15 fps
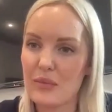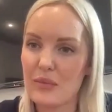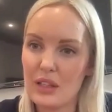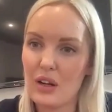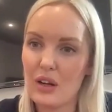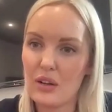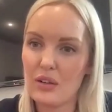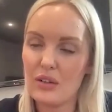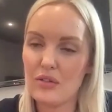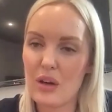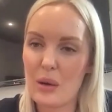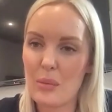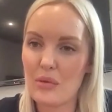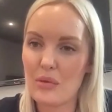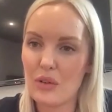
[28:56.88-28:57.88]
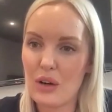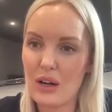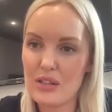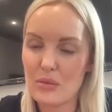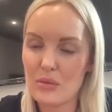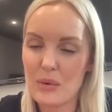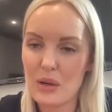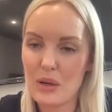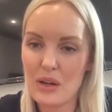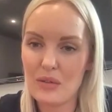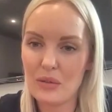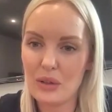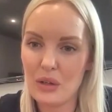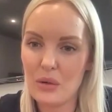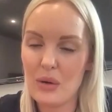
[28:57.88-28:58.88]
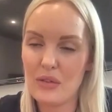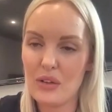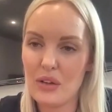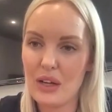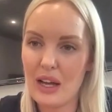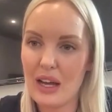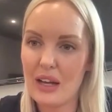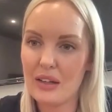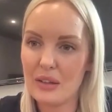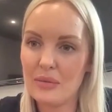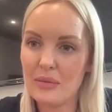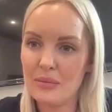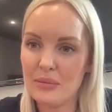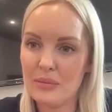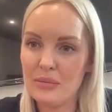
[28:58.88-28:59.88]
you know, grab advice from whoever you can.